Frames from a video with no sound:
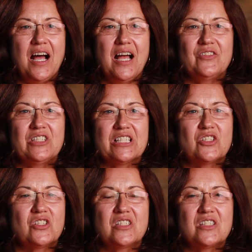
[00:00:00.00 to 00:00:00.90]
I
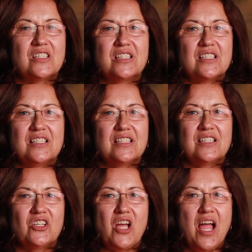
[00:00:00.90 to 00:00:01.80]

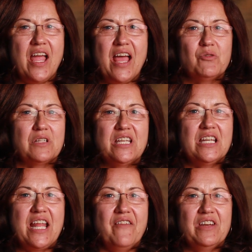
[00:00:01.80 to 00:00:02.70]
didn't
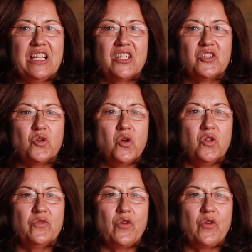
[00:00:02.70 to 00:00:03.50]
have any control